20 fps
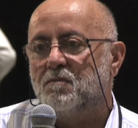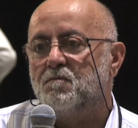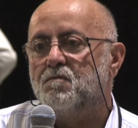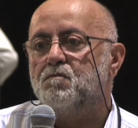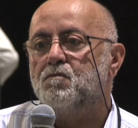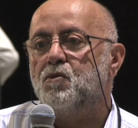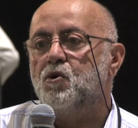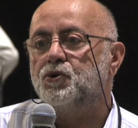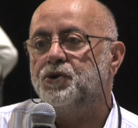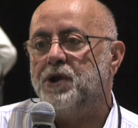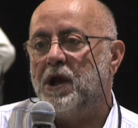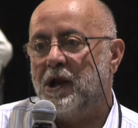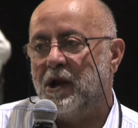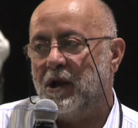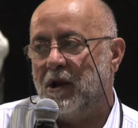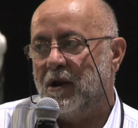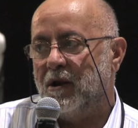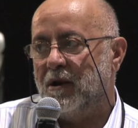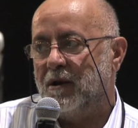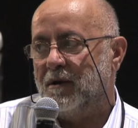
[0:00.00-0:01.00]
model
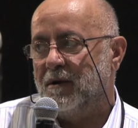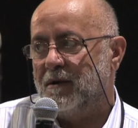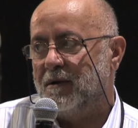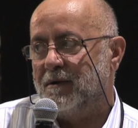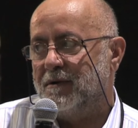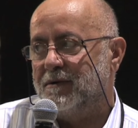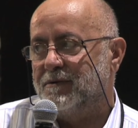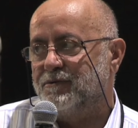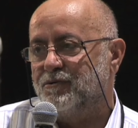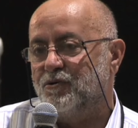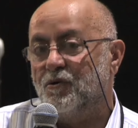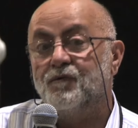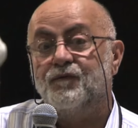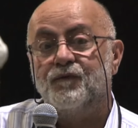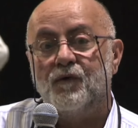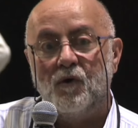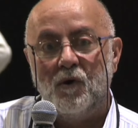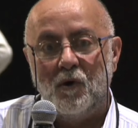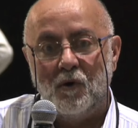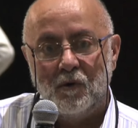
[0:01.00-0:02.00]
to
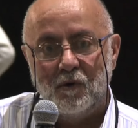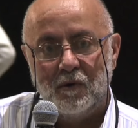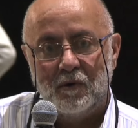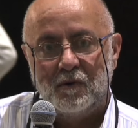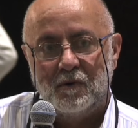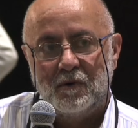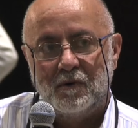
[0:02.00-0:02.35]
follow.